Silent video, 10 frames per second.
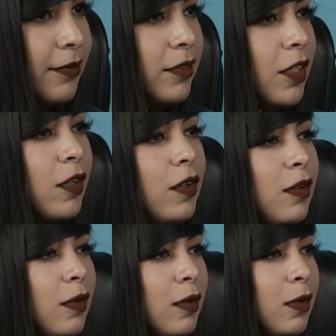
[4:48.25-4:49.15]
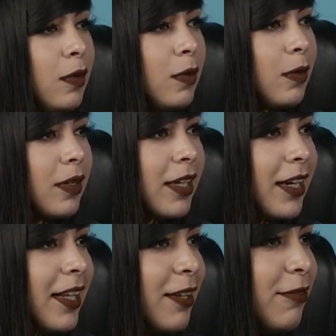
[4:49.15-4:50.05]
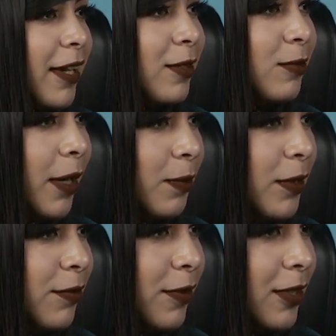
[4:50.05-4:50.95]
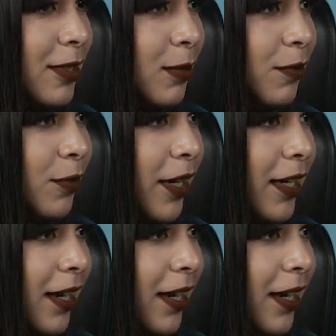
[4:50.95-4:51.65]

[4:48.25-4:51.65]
No, can I like find a weapon first before I